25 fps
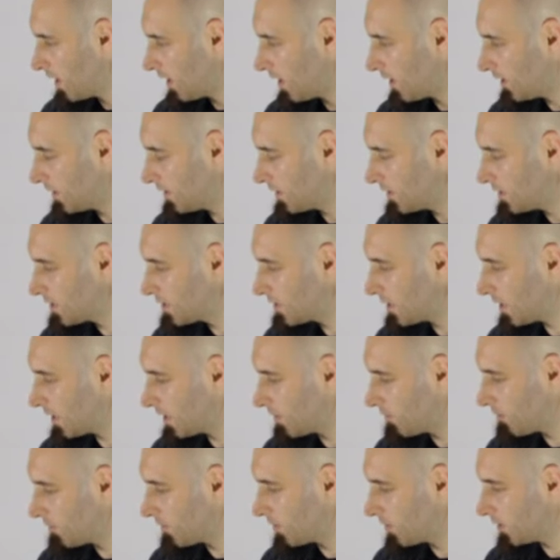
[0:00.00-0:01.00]
And this
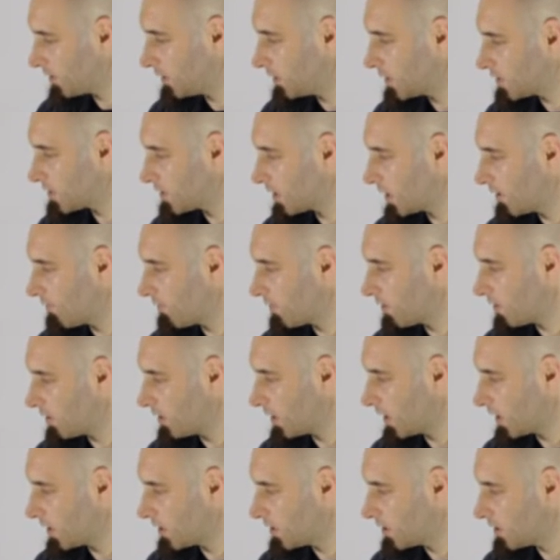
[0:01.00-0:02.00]
time, let's give it a
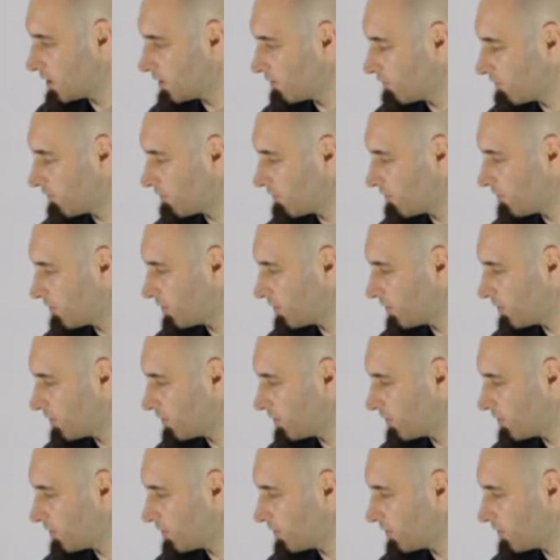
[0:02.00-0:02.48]
negative